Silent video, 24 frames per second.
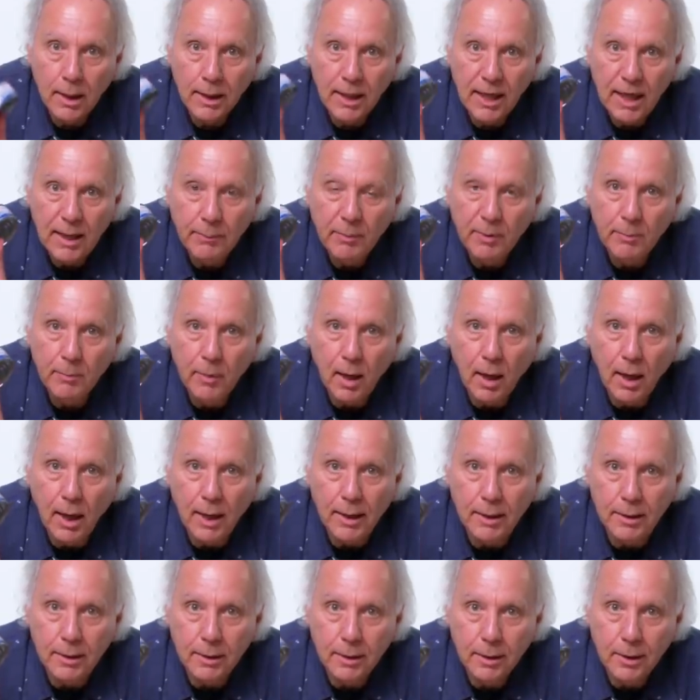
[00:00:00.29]
Keep in
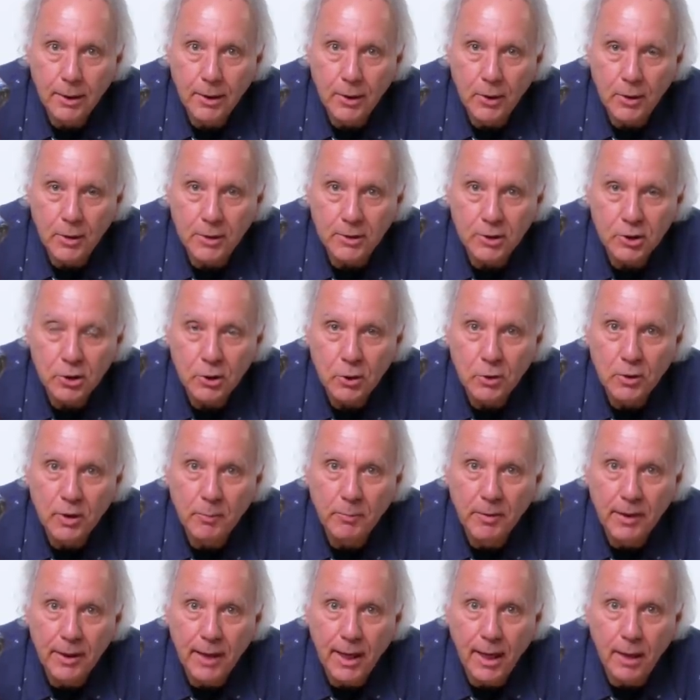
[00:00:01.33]
mind, you can tune a
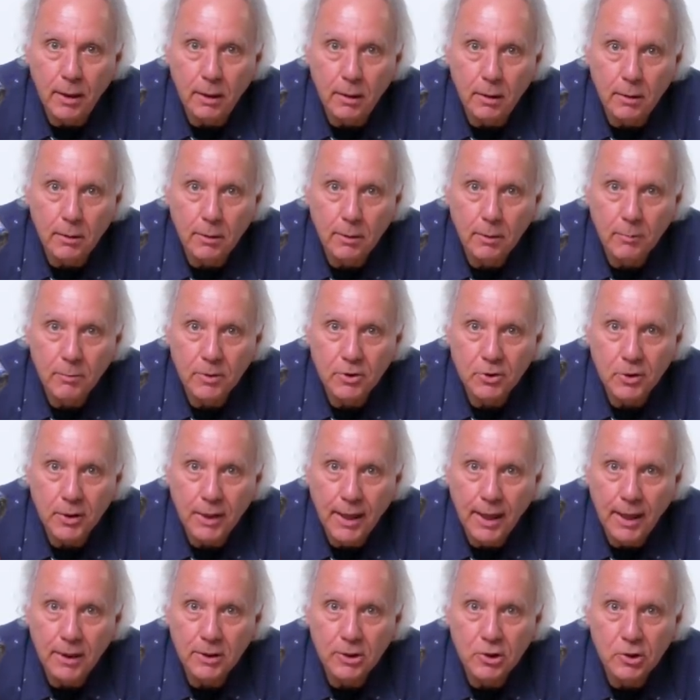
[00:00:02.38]
piano, but you
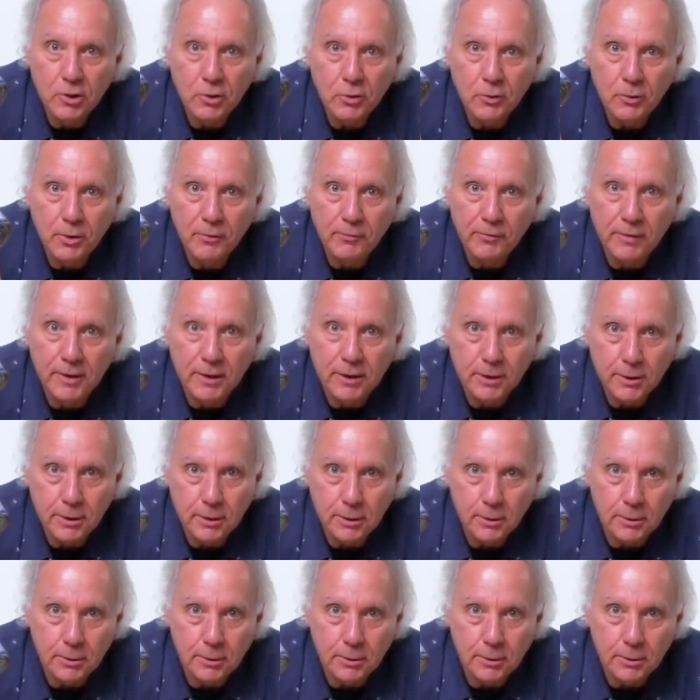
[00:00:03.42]
can't tune a fish.